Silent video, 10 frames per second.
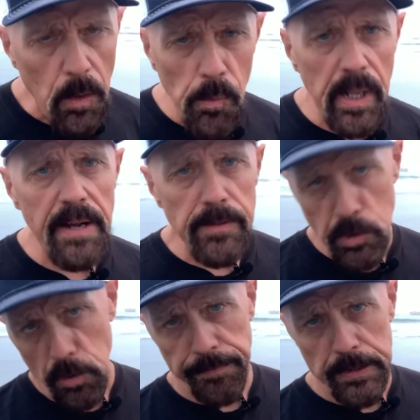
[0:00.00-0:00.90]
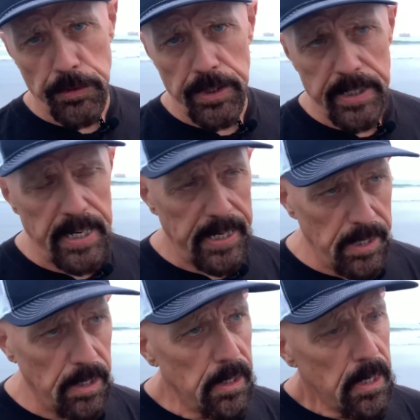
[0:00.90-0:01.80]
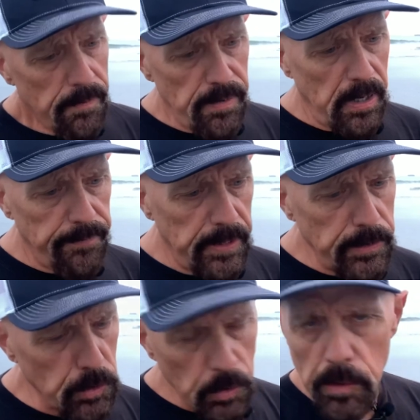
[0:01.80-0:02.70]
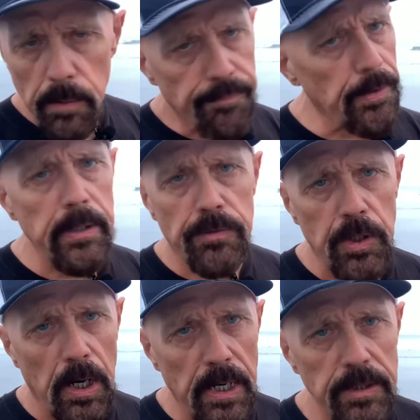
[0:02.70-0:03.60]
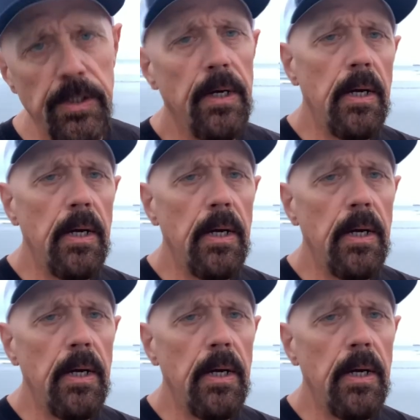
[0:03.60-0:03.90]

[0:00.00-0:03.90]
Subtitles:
We're going to have a surf fishing day here very, very soon, free of charge.